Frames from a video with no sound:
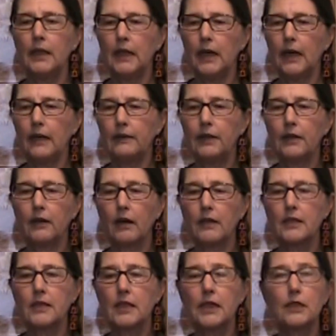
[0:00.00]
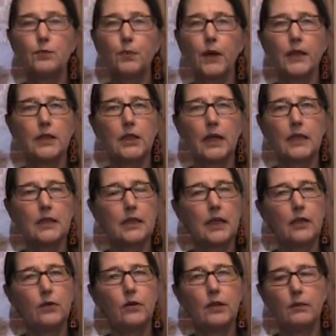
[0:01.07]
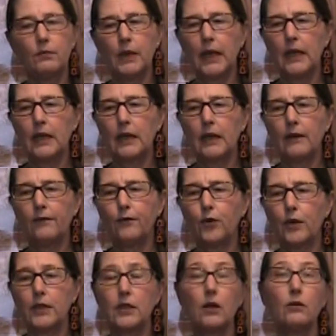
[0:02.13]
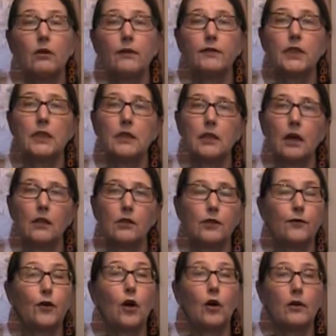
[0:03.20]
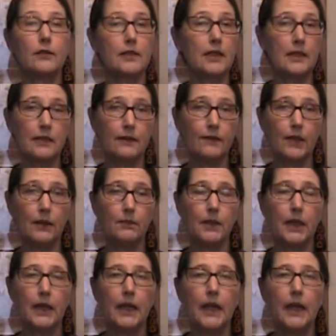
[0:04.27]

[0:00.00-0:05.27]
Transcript: There are 6 projects that you can make for a total of $10 for all 6 of them.